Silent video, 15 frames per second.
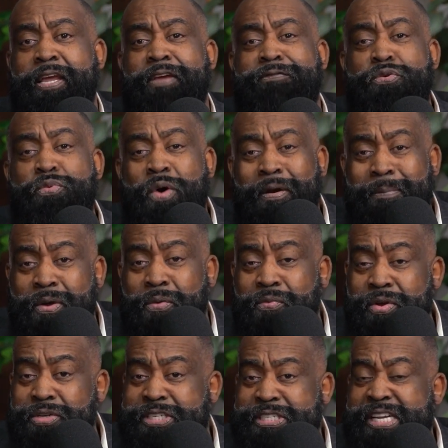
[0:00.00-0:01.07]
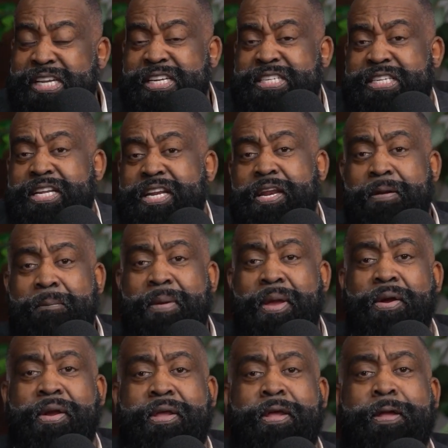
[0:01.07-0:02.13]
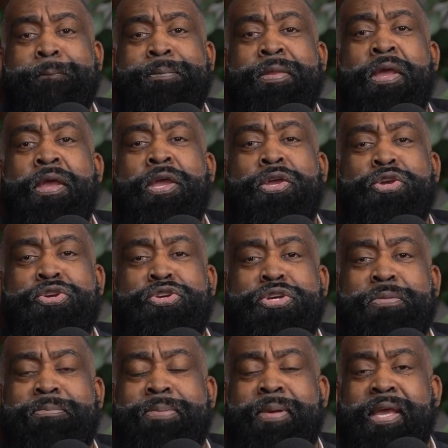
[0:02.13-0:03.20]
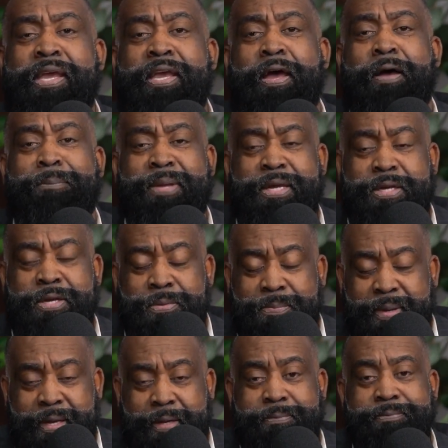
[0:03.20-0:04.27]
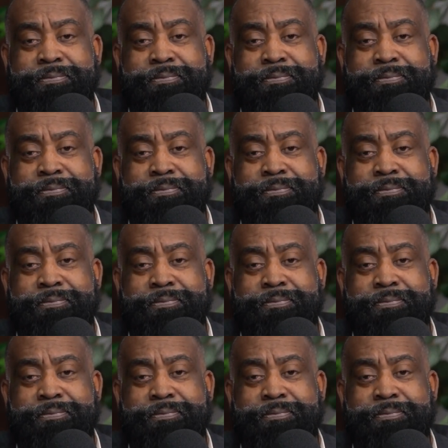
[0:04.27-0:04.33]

if you want to be a real citizen in America, you should be a PQB.